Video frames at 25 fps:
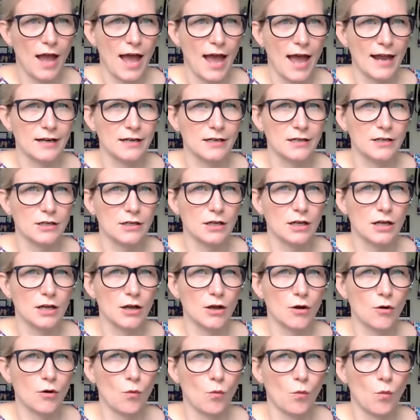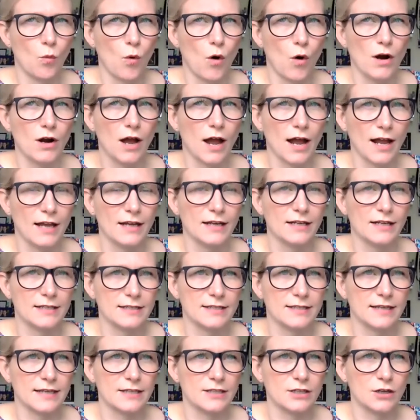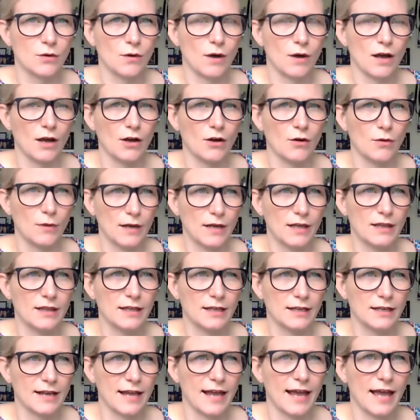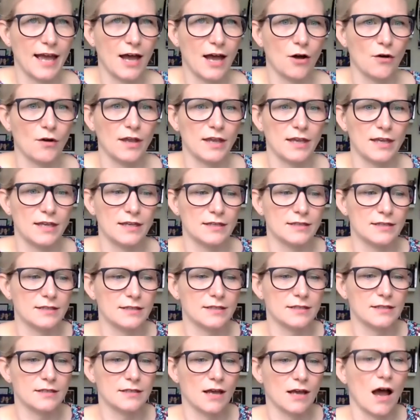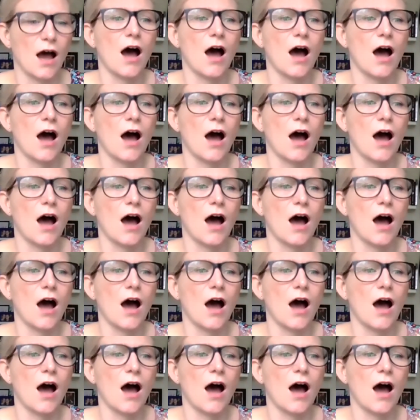and what I can assess quite quickly now is